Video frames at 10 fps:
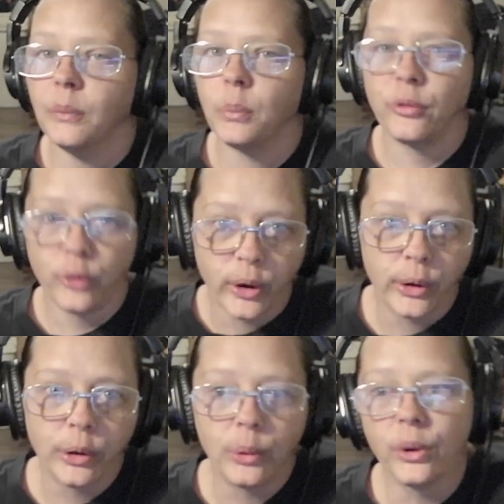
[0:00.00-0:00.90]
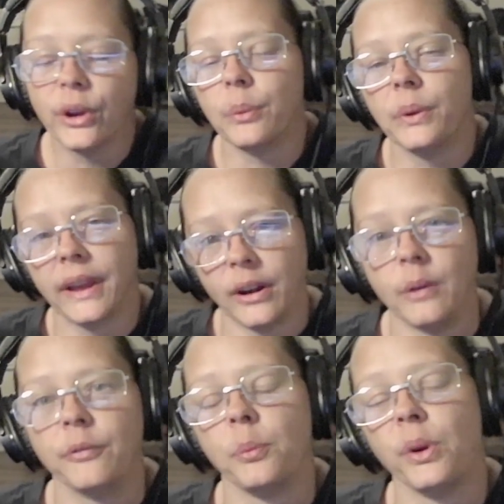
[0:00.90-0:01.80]
before I go to work and when I get
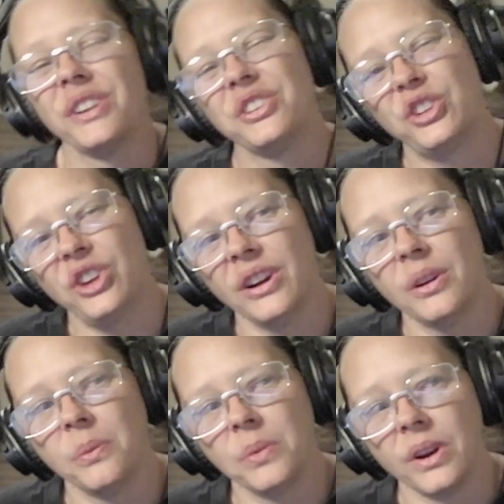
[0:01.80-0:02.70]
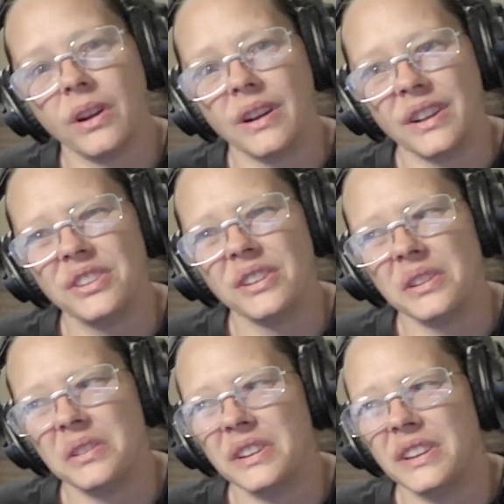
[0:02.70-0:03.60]
home from work. Because the chair at work
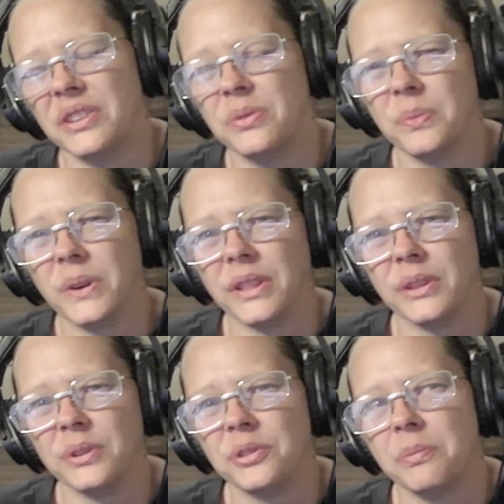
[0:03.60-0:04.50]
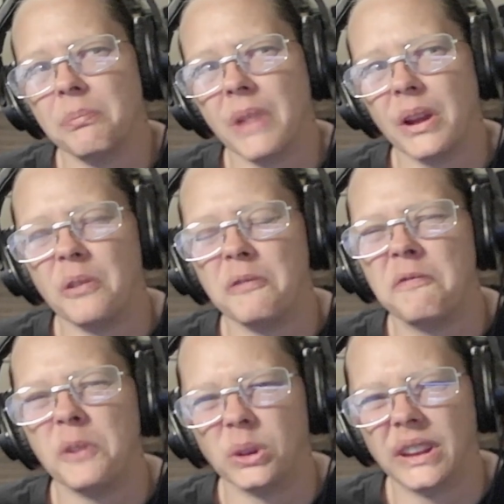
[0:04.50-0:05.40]
also is one of those metal
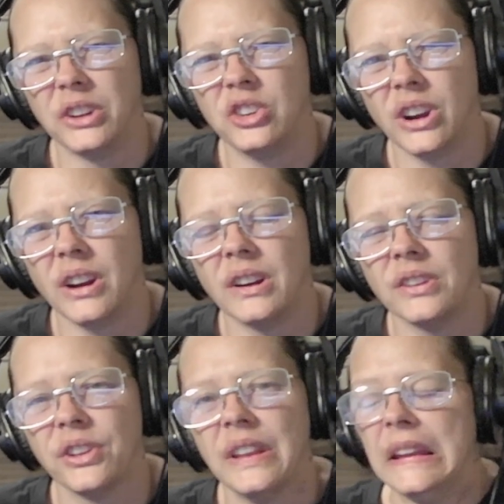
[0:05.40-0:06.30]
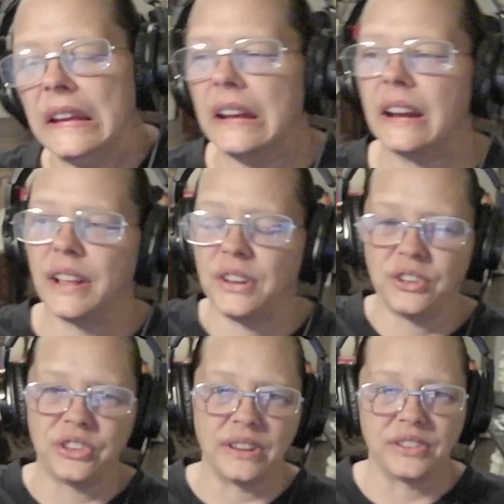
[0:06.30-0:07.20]
folding chairs, and I
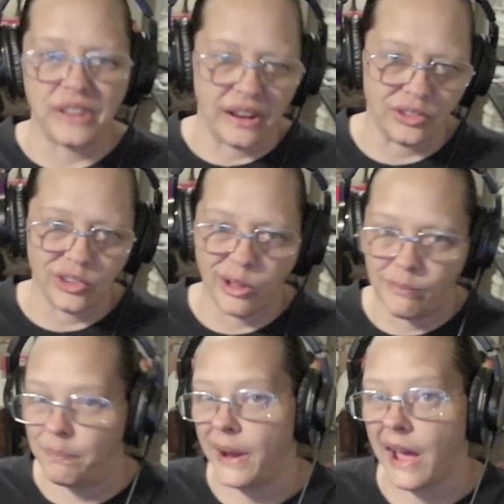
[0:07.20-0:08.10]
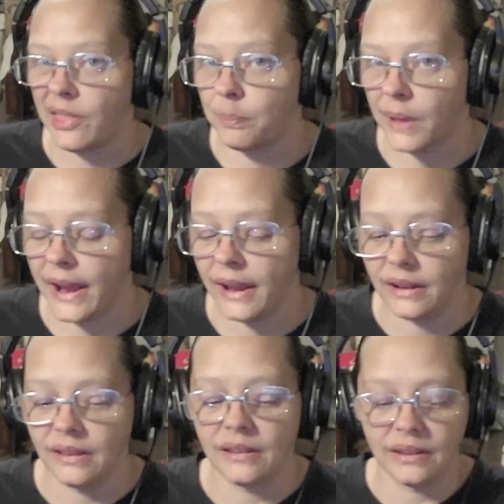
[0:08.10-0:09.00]
use these things called bath
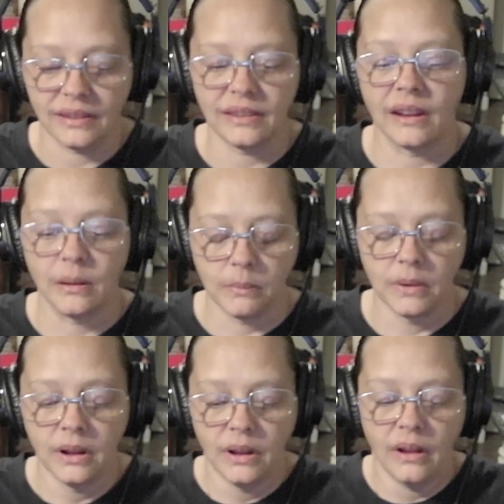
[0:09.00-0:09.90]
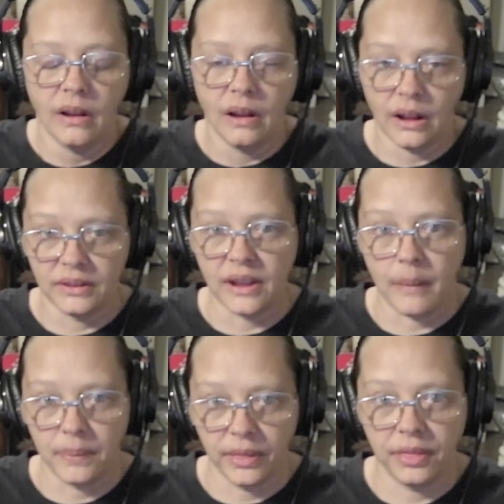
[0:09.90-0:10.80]
blankets to sit them on
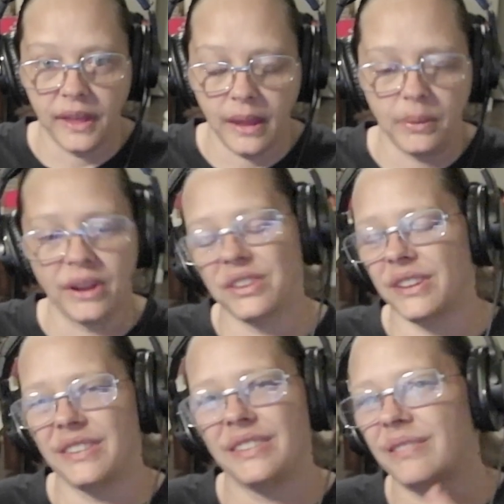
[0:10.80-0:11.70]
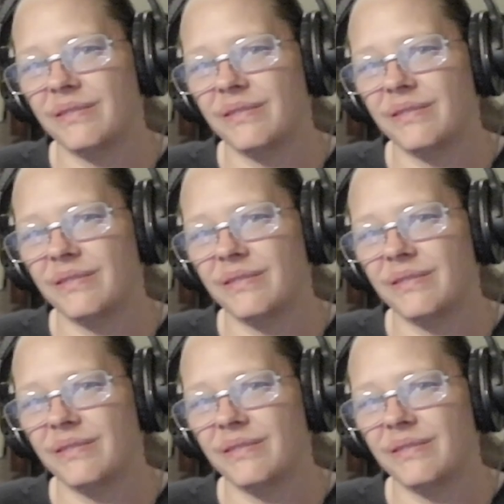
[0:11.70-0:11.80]
top of the thing because it's